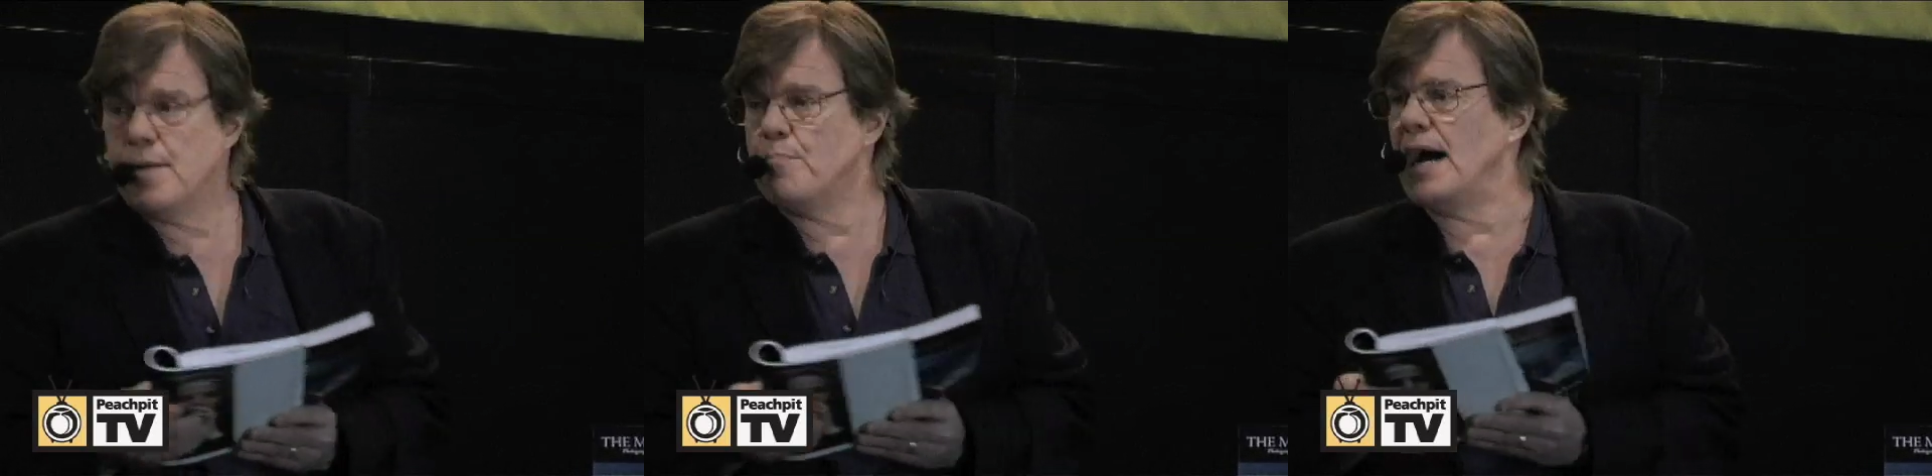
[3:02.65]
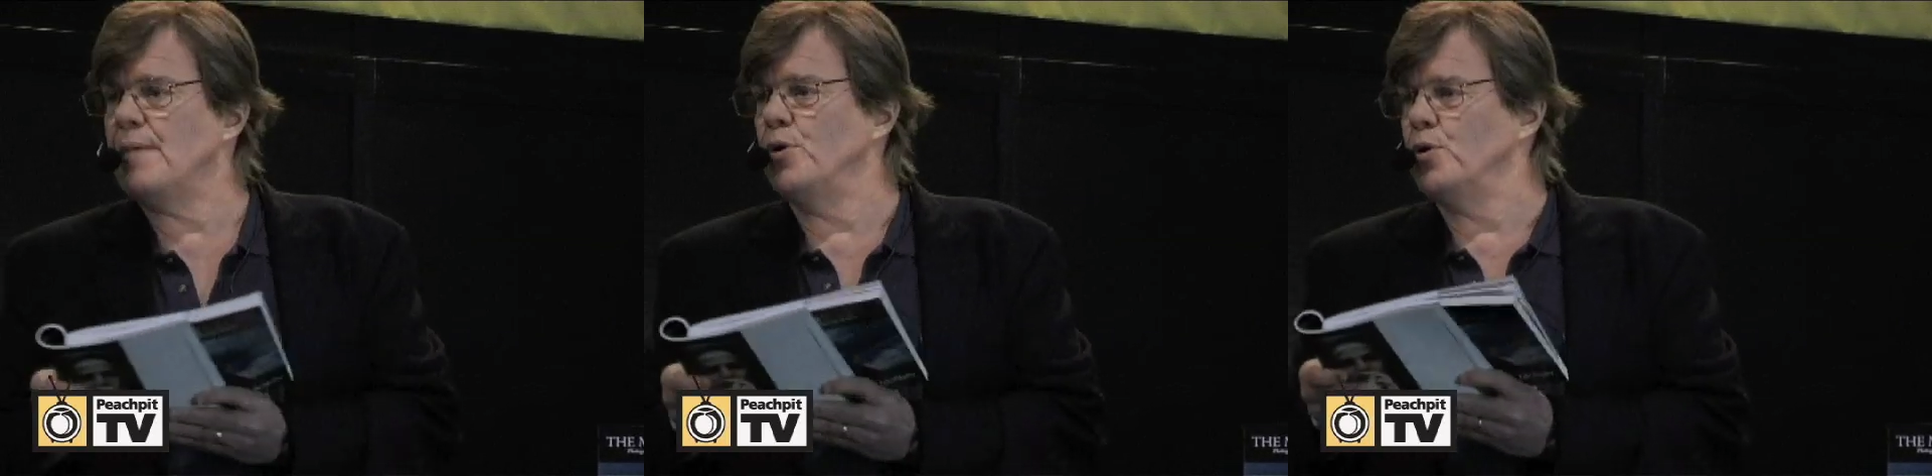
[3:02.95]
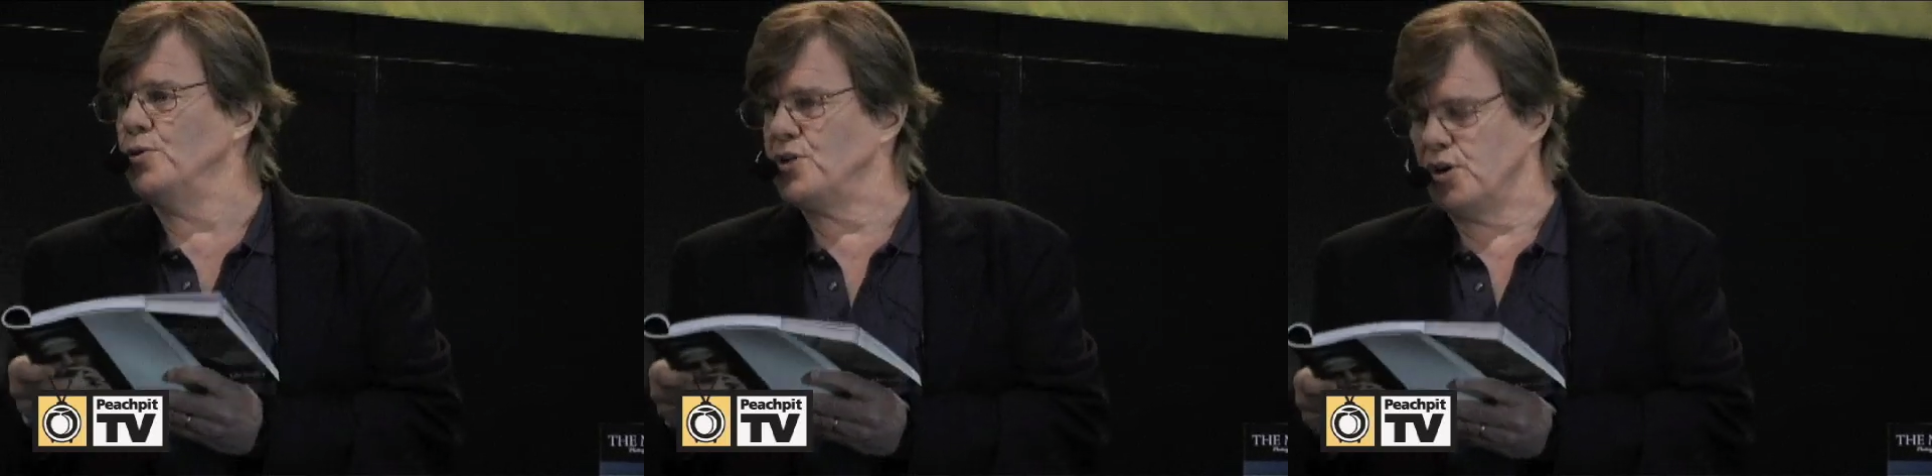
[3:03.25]
My
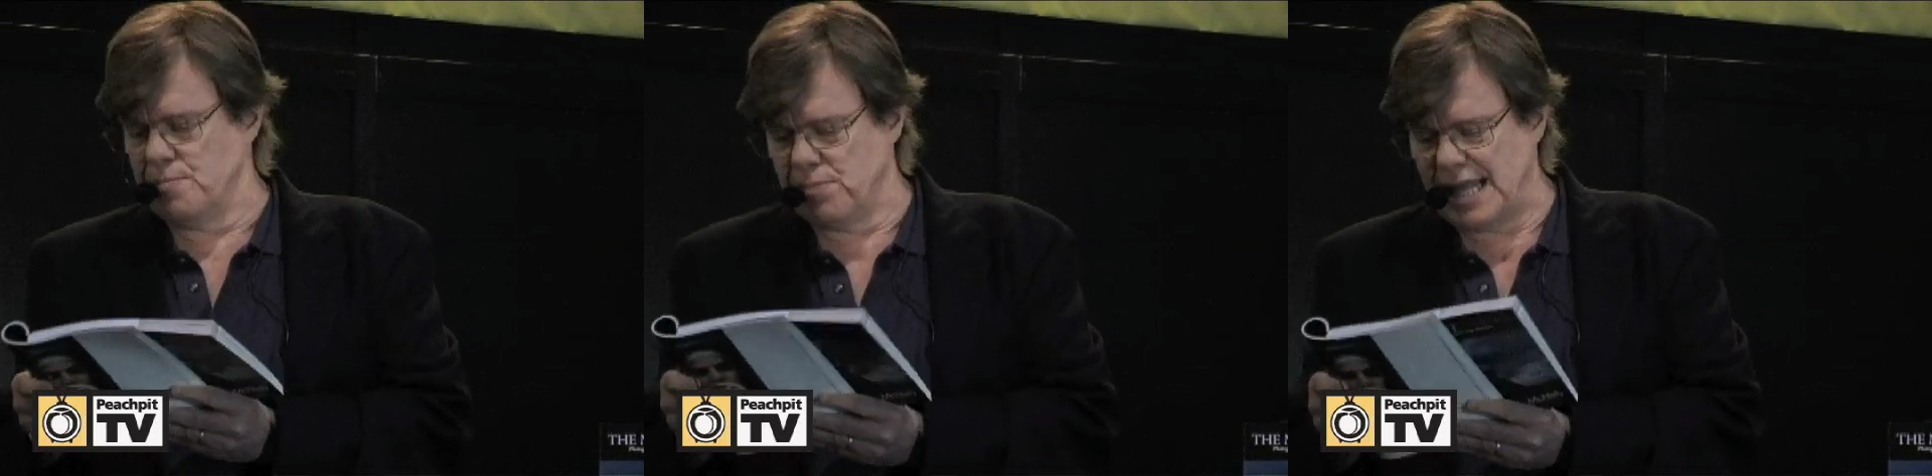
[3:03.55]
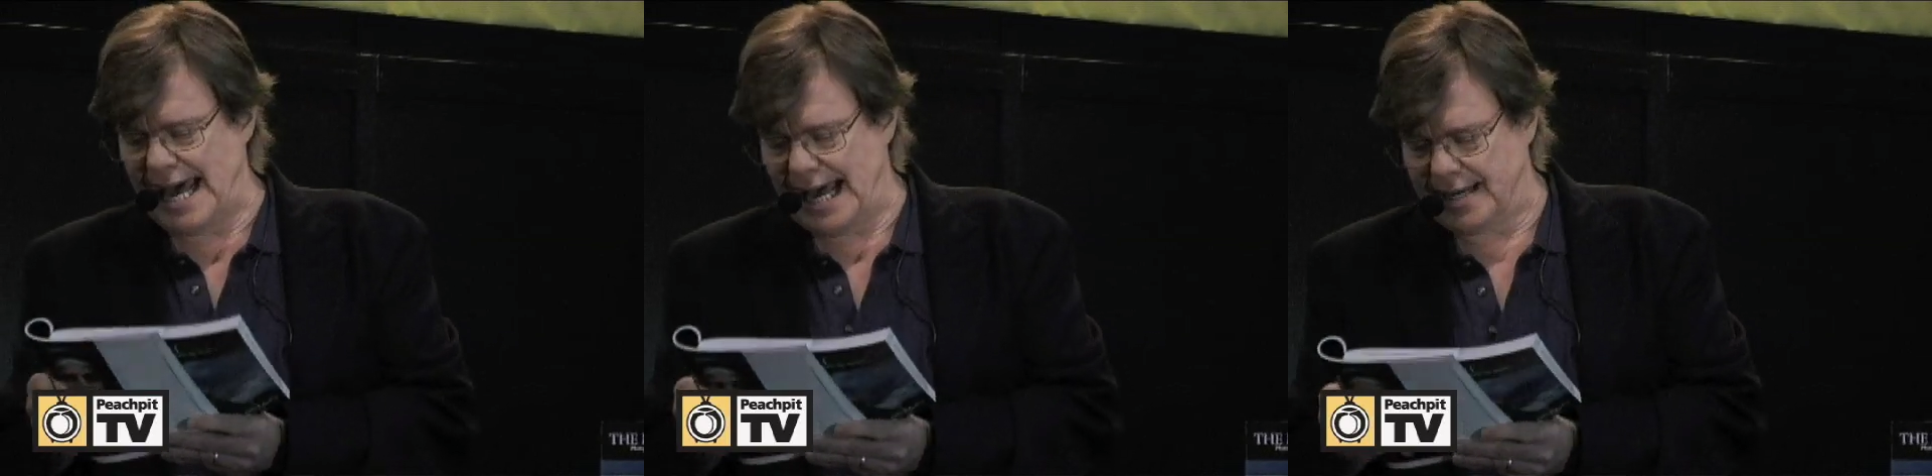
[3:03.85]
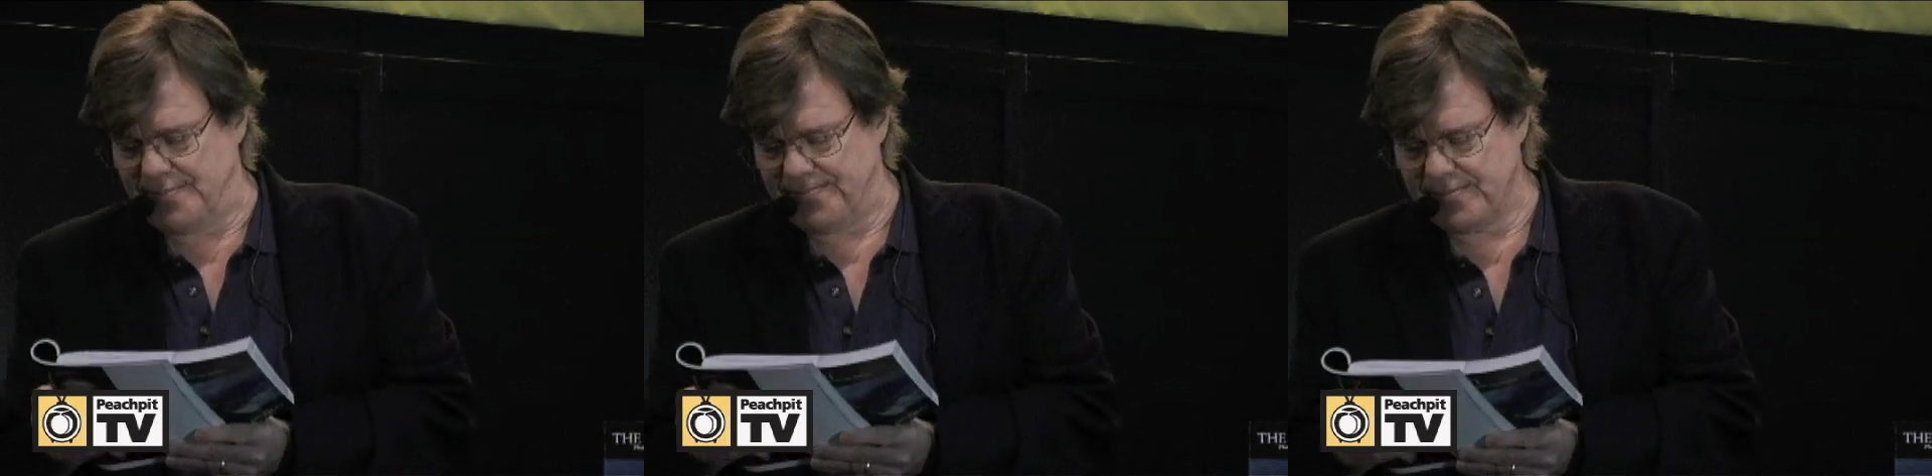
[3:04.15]
mood turned black.